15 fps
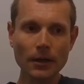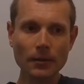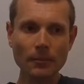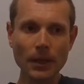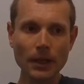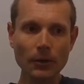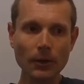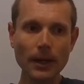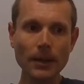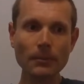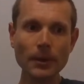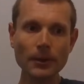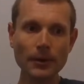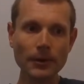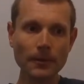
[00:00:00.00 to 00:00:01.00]
My
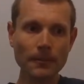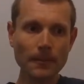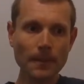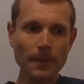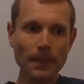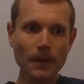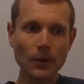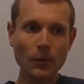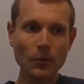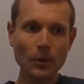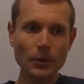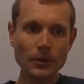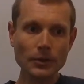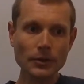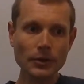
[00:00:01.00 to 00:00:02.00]
grandmother
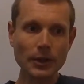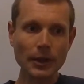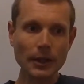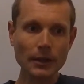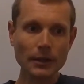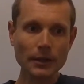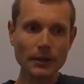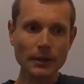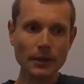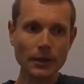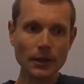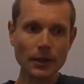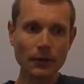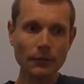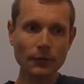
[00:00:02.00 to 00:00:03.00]
was a
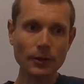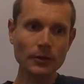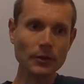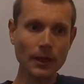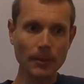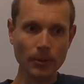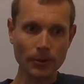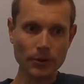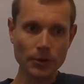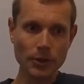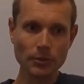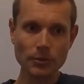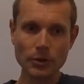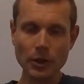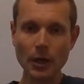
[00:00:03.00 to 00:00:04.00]
field laborer. She
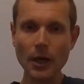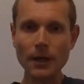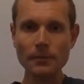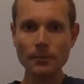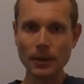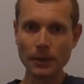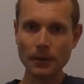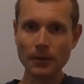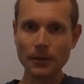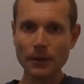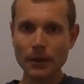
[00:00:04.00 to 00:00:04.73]
was a cotton picker